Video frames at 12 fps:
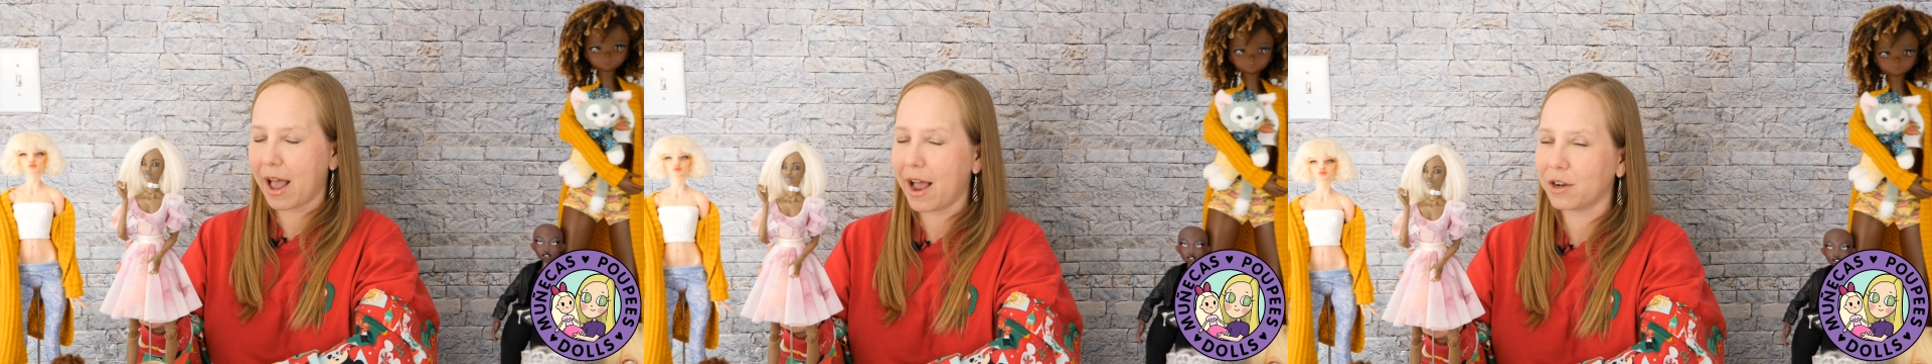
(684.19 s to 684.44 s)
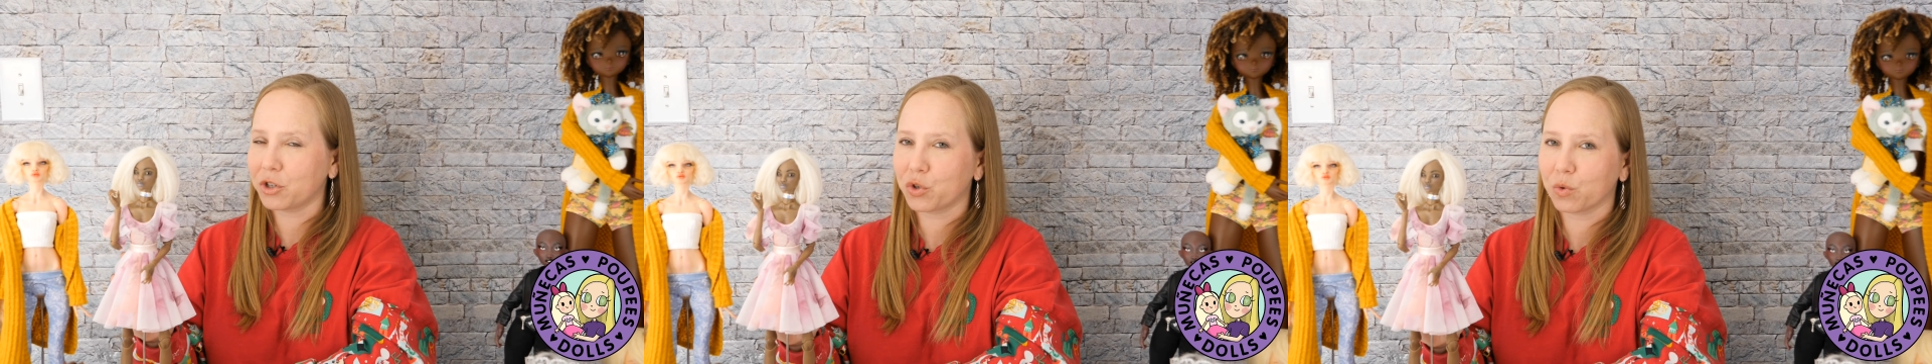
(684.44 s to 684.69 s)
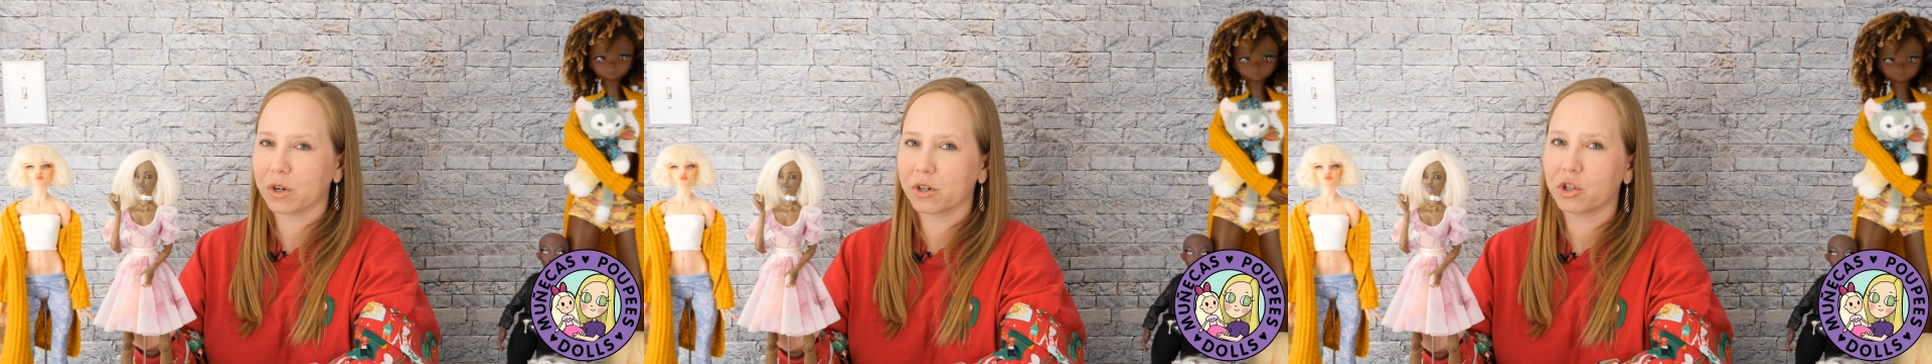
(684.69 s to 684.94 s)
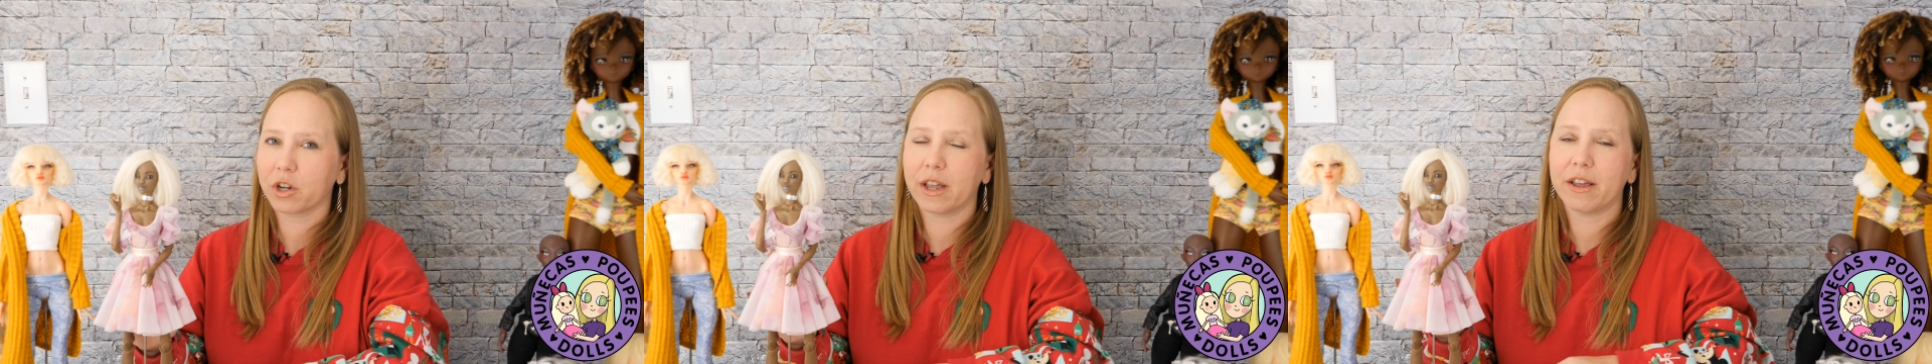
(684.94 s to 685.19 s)
asked
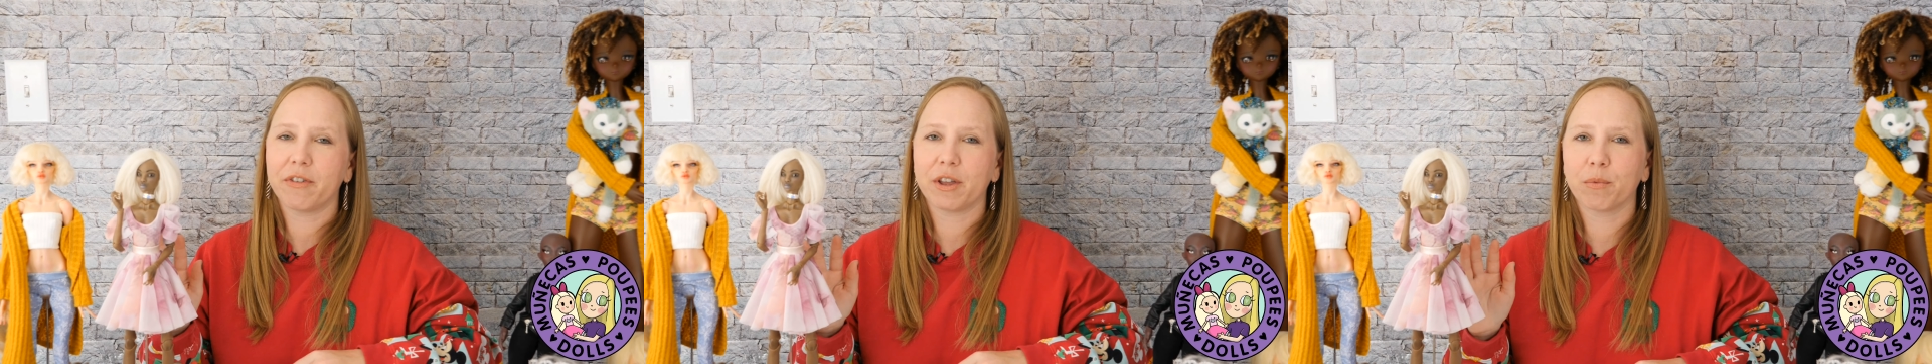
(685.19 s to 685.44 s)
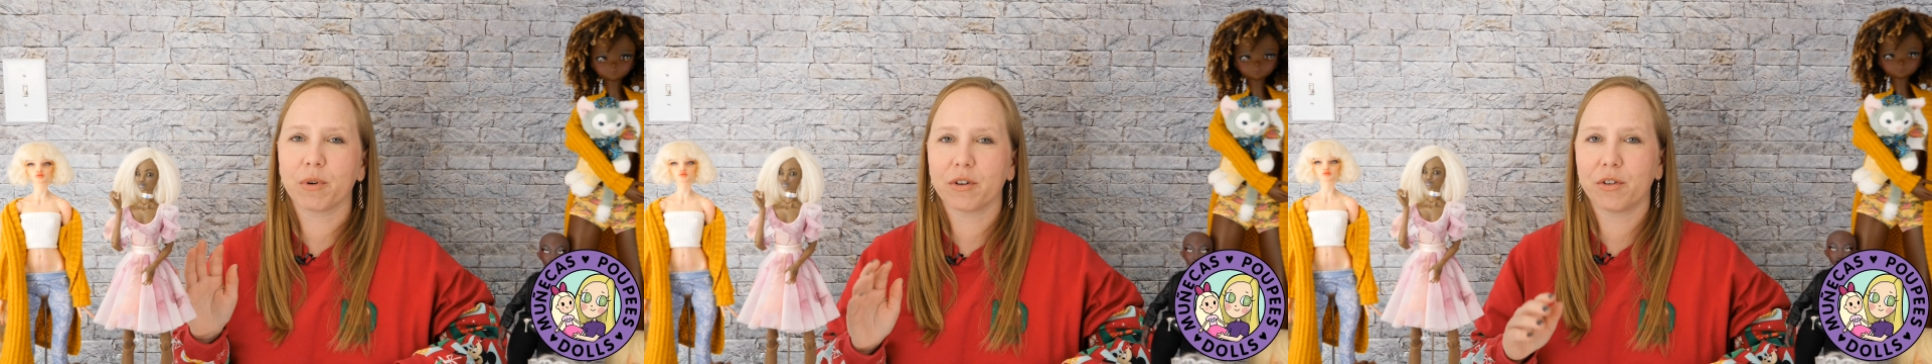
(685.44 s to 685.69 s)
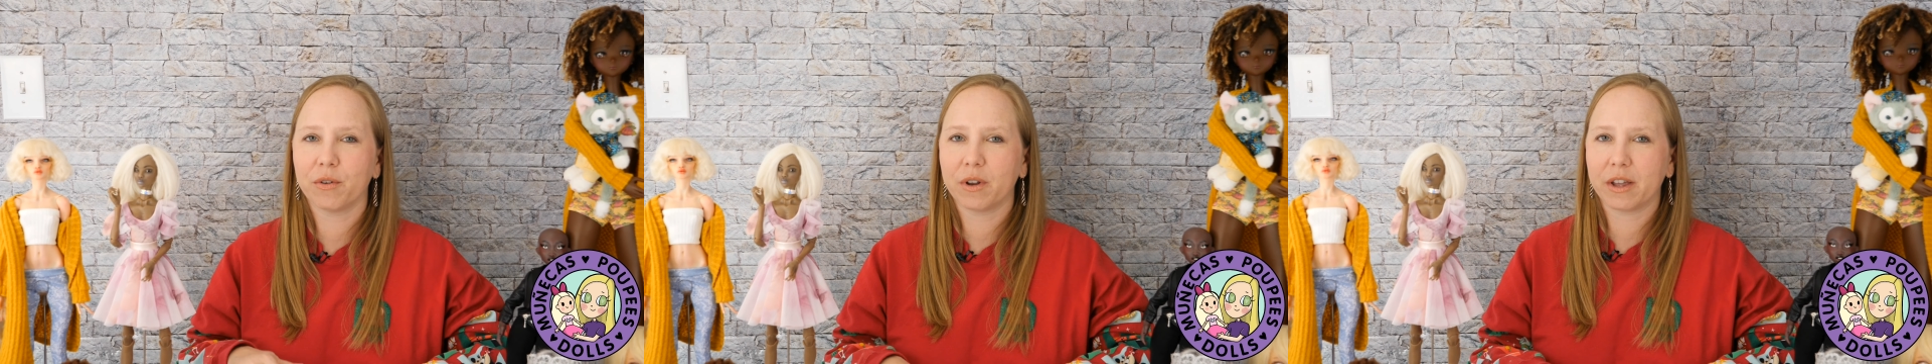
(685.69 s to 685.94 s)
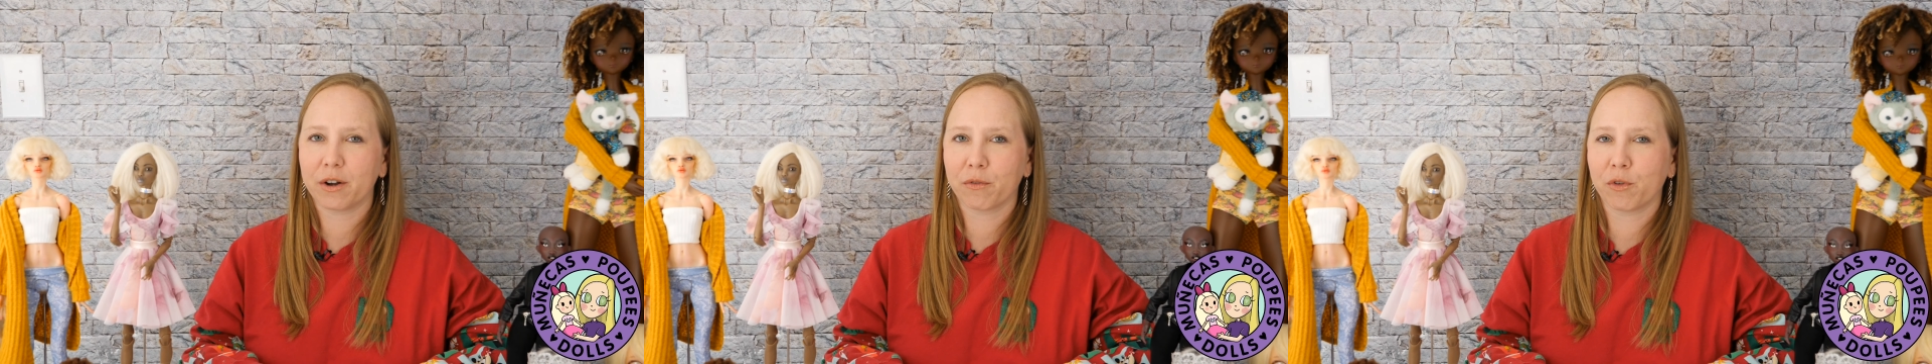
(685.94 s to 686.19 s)
George if he wanted to,
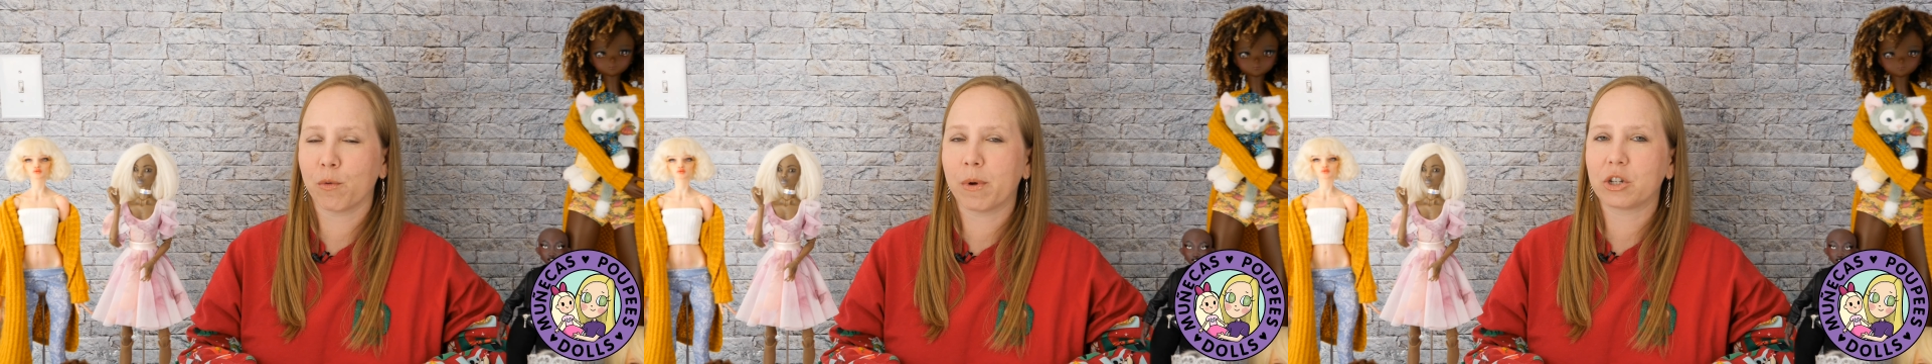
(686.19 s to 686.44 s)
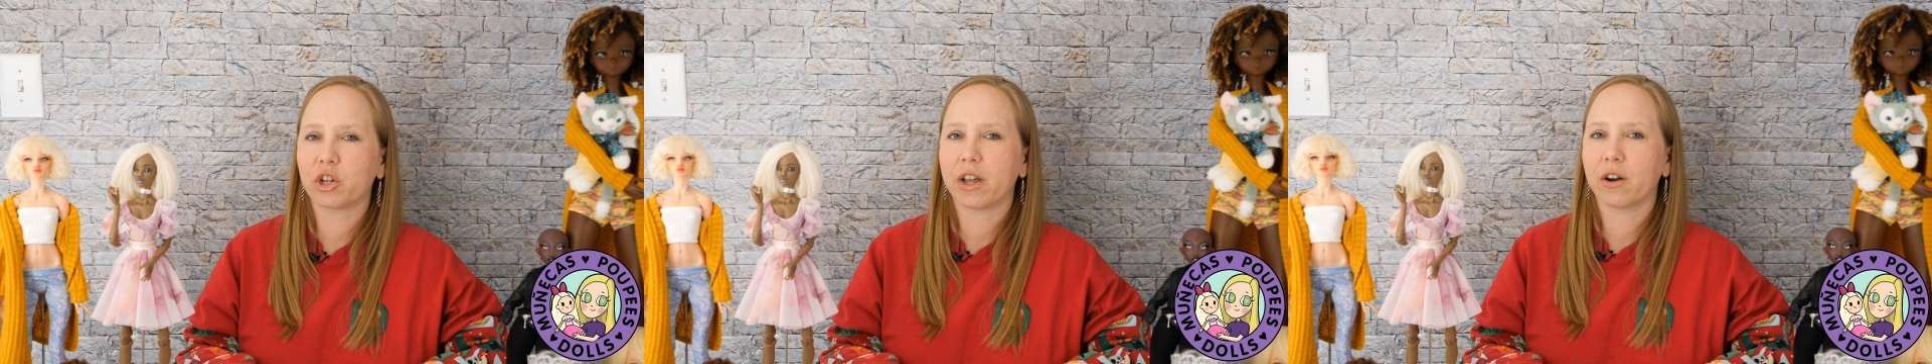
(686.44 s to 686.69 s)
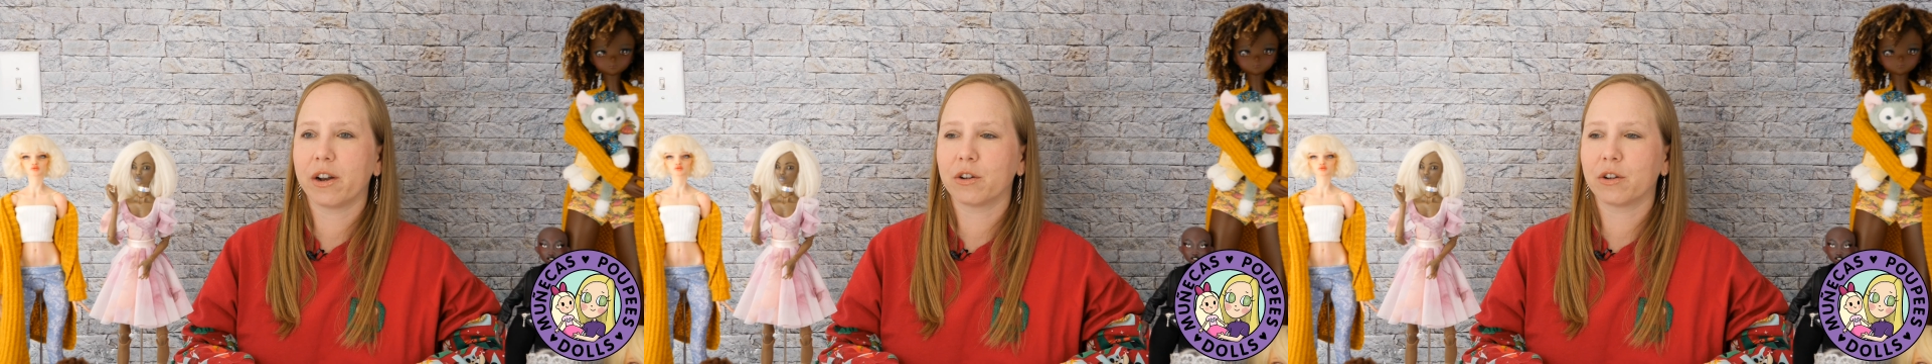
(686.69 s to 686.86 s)
to interview on my channel.